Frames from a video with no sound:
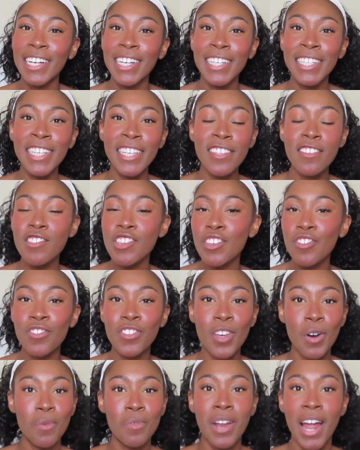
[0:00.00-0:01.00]
this is just
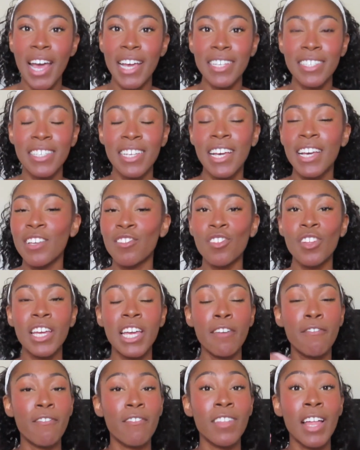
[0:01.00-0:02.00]
so nice. So
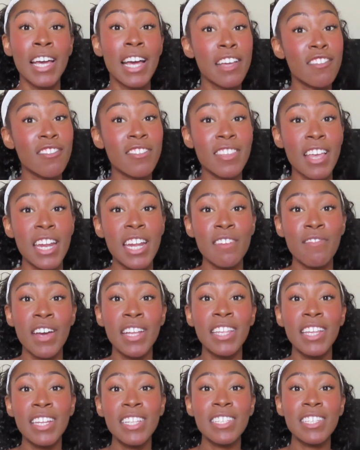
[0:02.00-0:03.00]
like I just said, if I
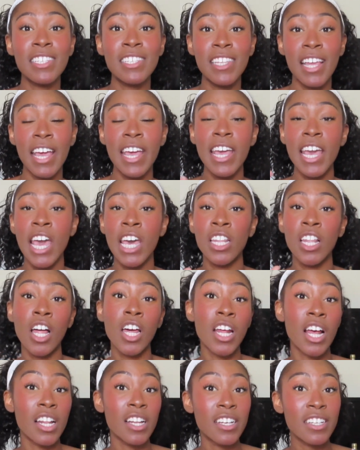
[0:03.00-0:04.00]
didn't stay in
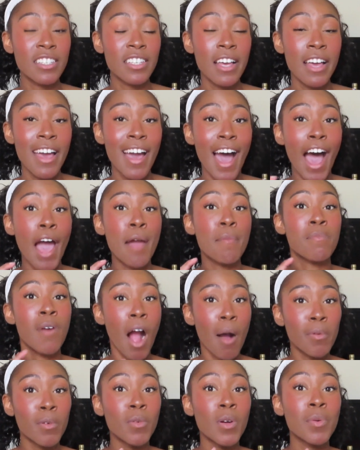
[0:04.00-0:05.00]
Laureles, I
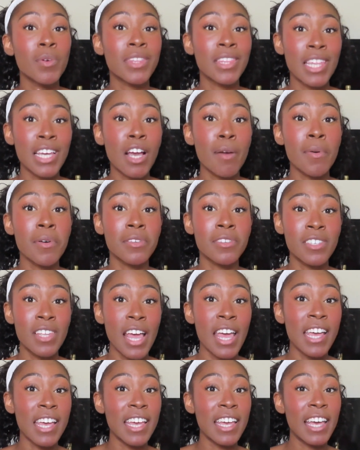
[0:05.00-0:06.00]
probably would think about
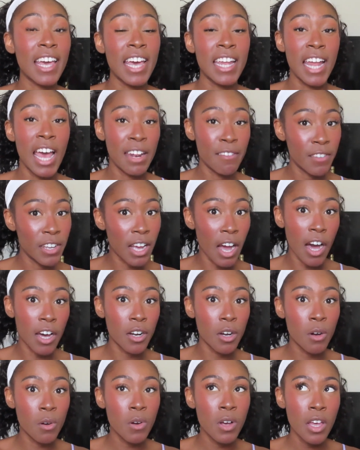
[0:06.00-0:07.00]
staying in
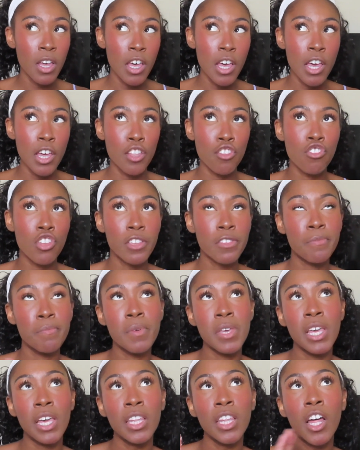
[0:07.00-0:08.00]
Envigado. Just
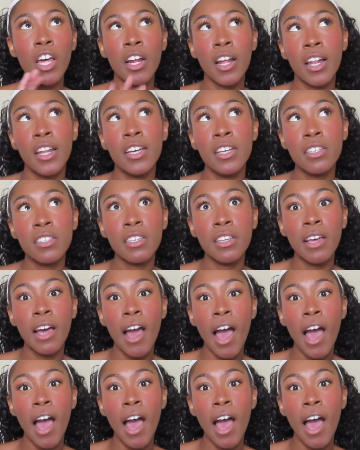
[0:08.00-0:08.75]
being in Laureles,